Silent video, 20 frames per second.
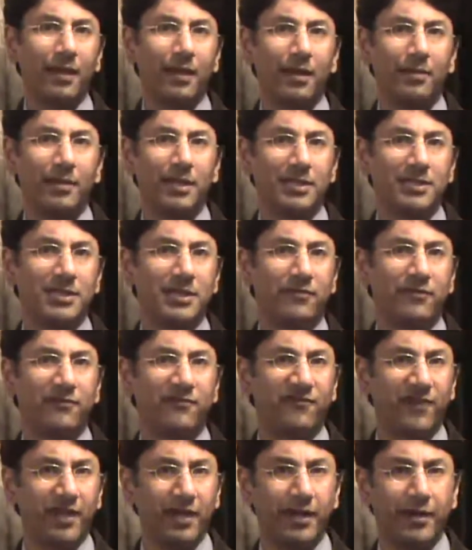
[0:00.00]
I mean, that's even
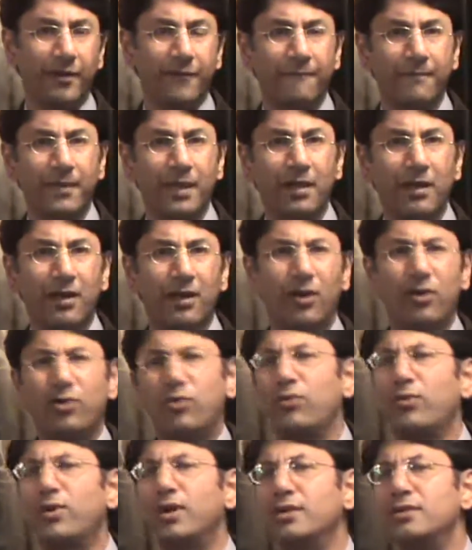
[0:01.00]
funnier. Or
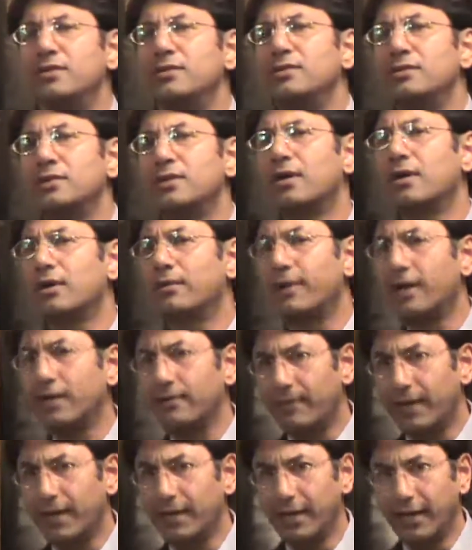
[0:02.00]
who are you to talk
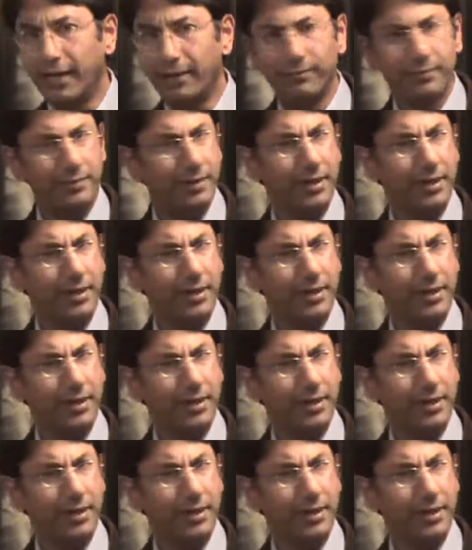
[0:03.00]
about my name?